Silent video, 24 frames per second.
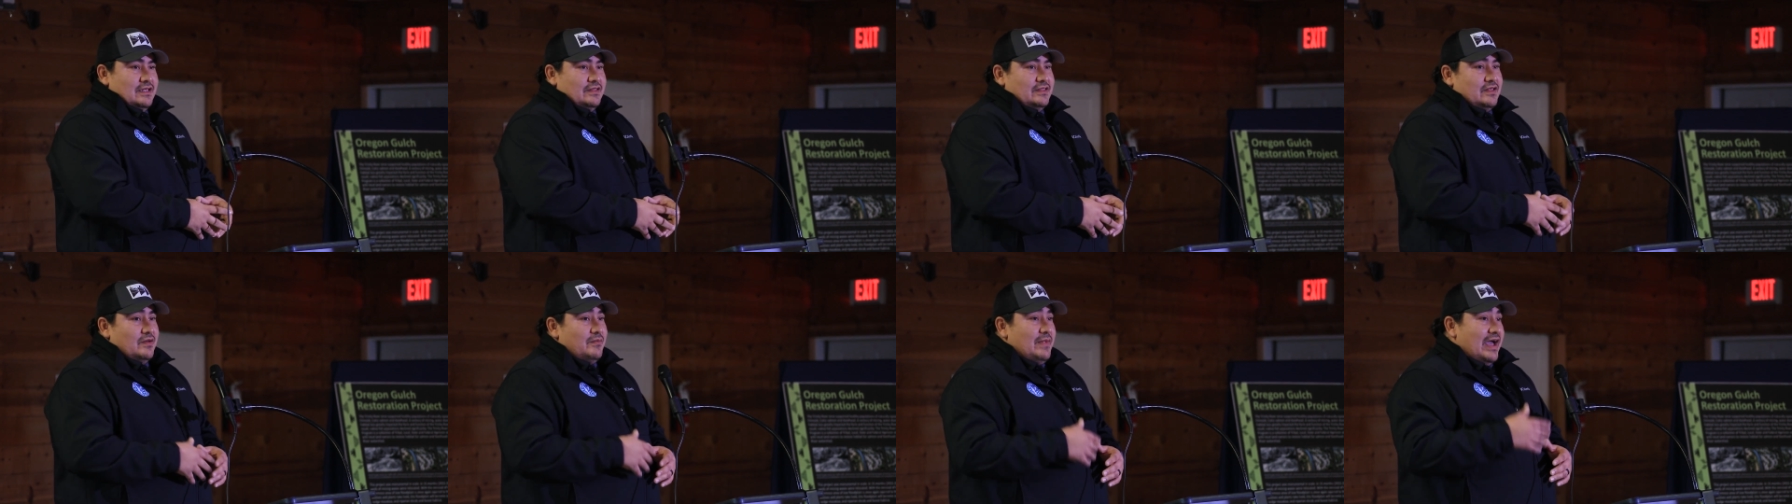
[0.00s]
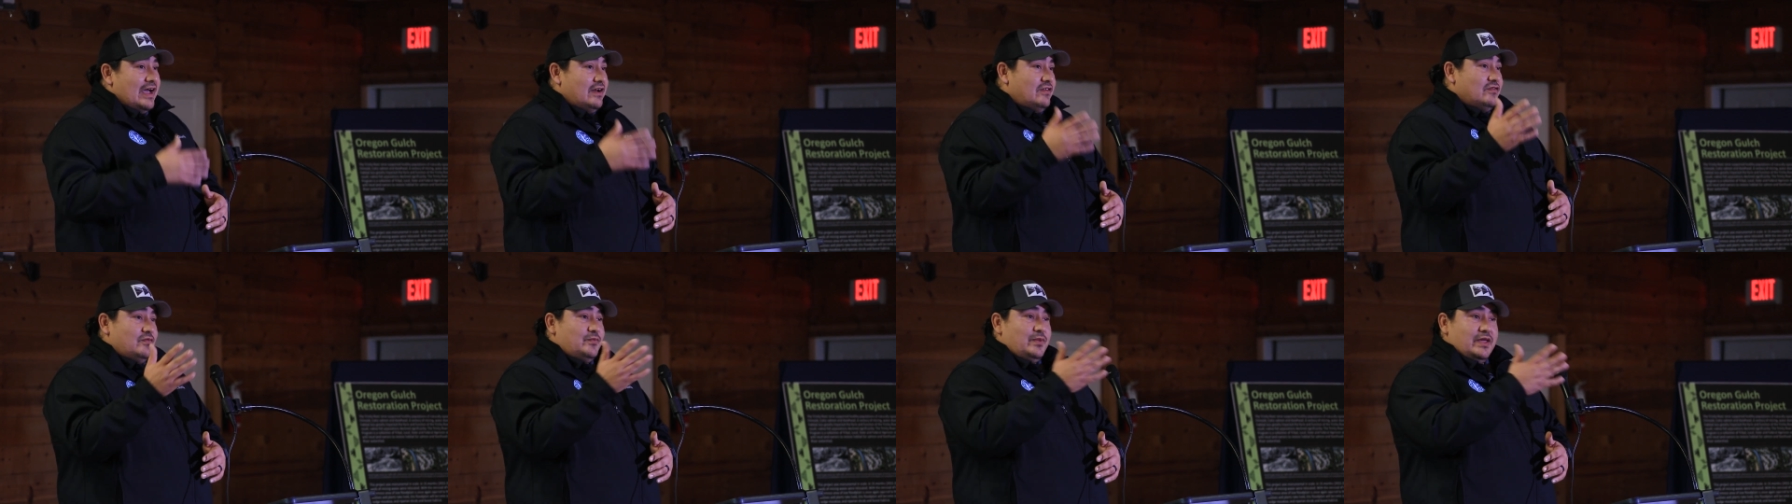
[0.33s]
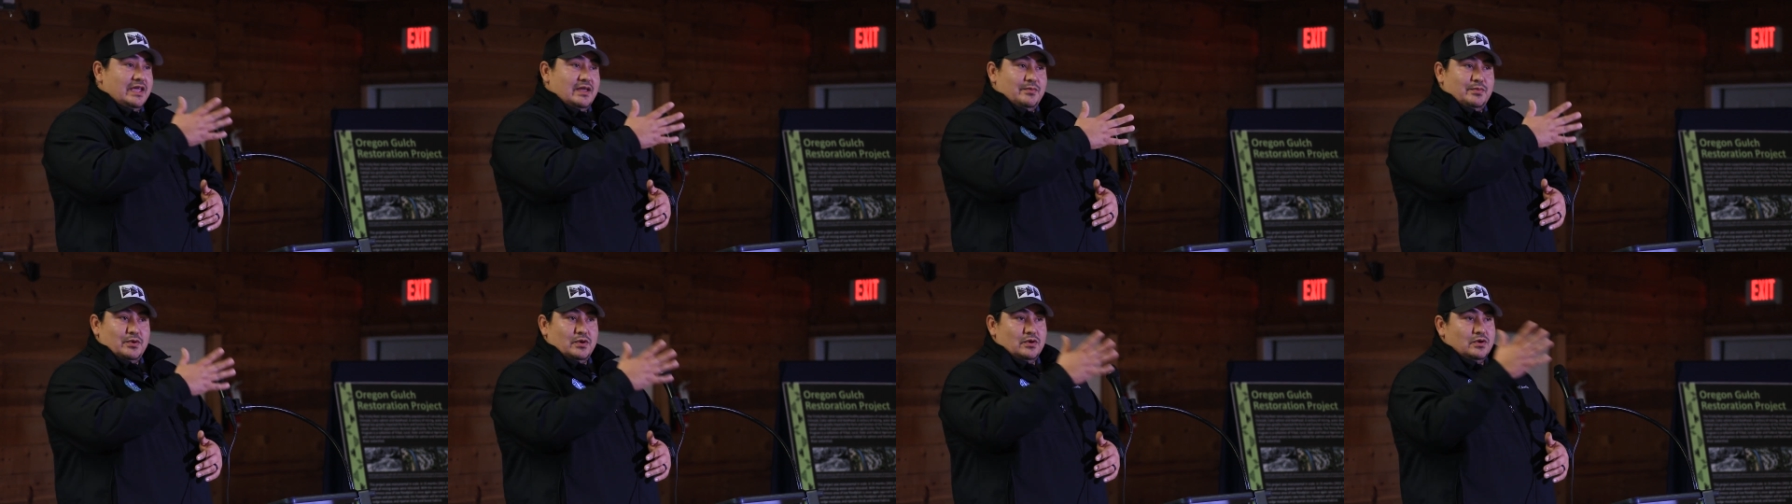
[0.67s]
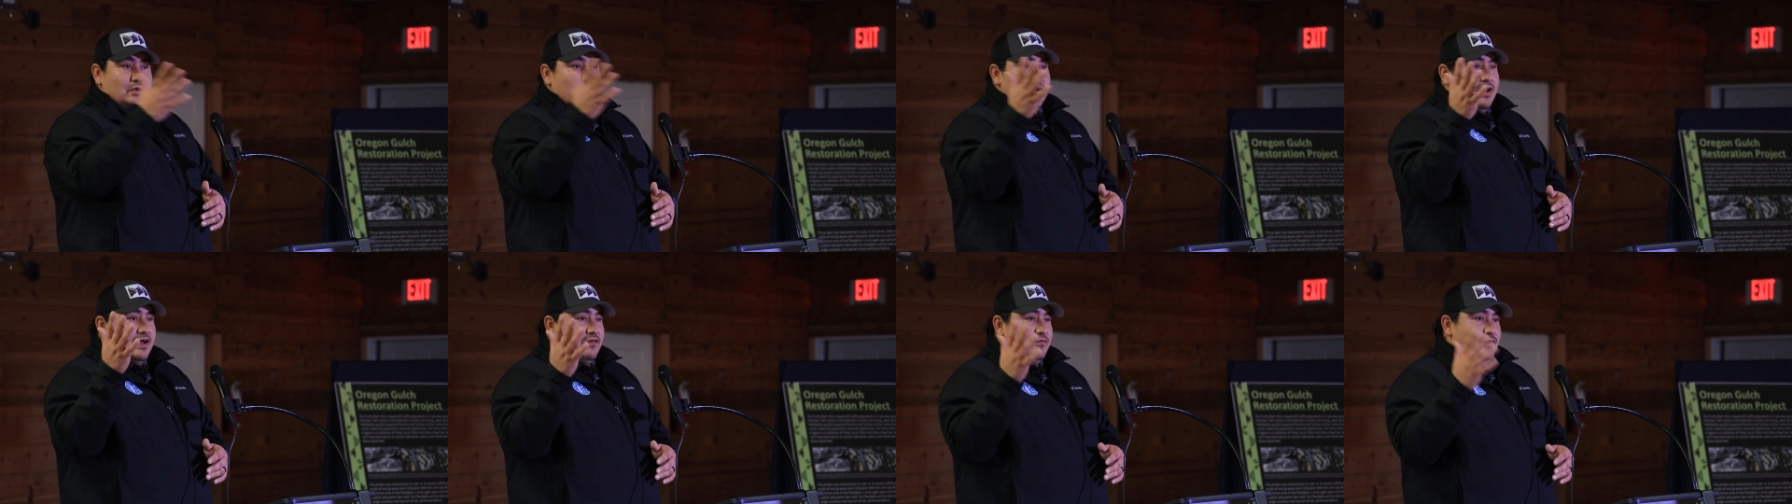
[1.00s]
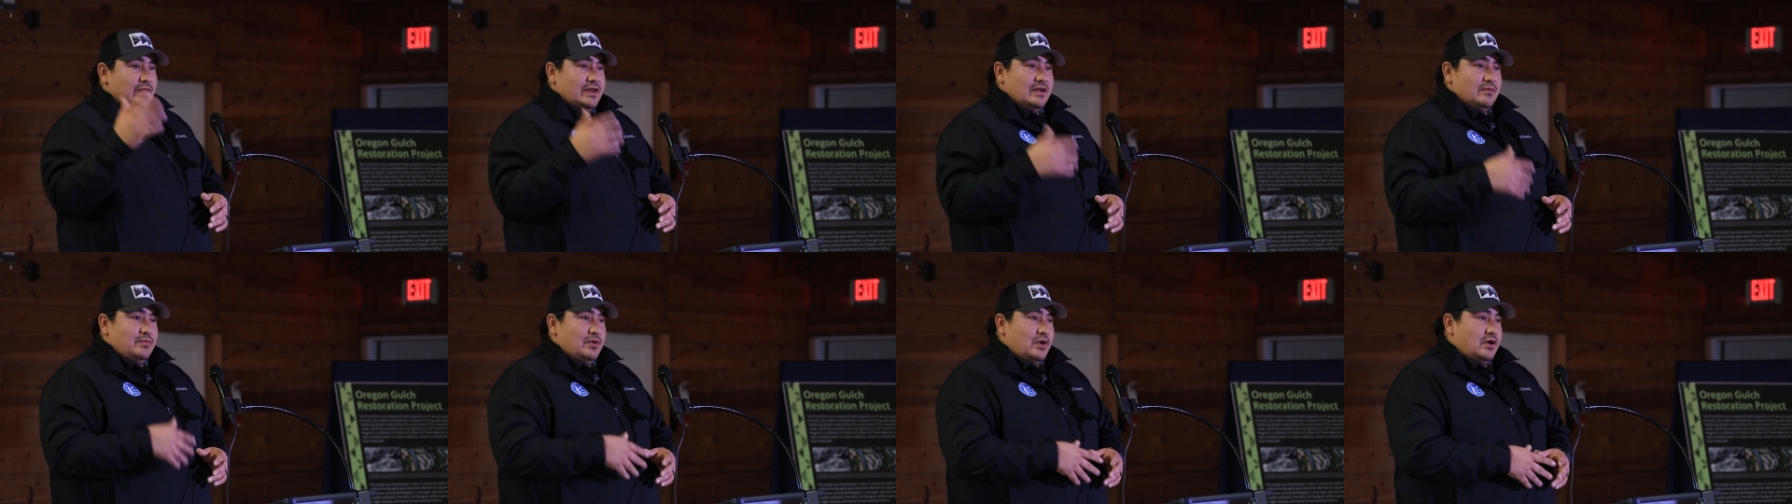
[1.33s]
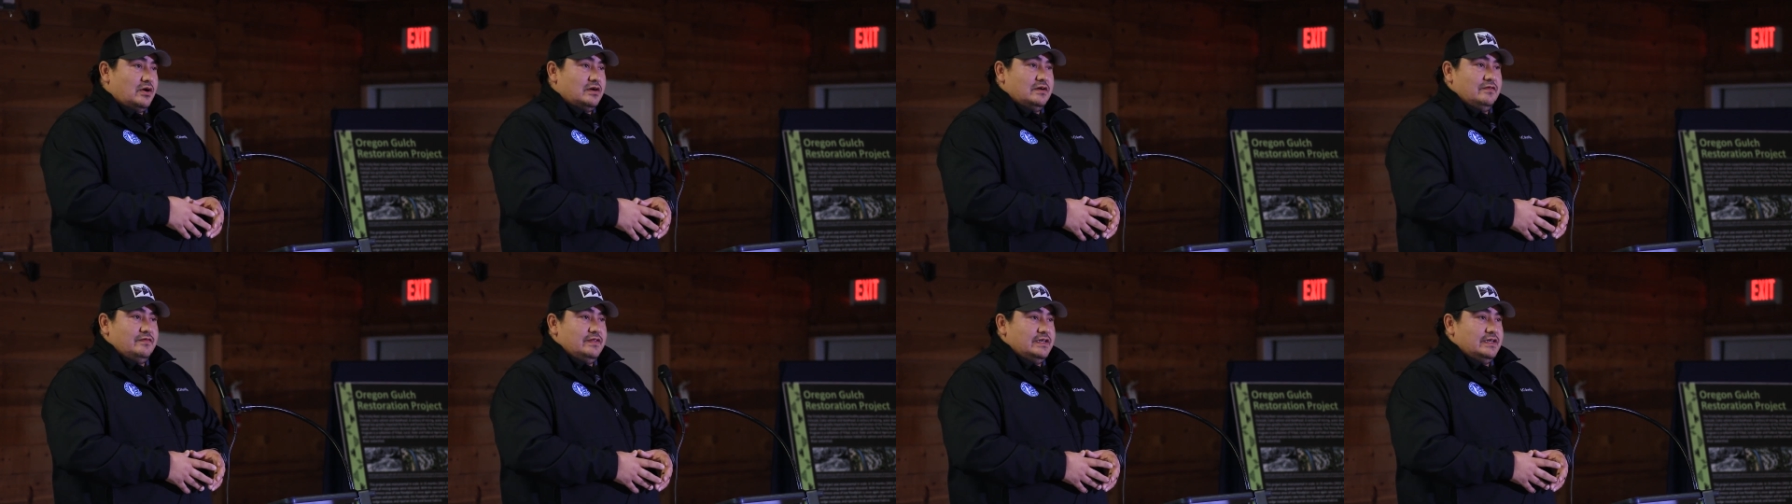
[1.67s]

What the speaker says: The amount of people who have been a part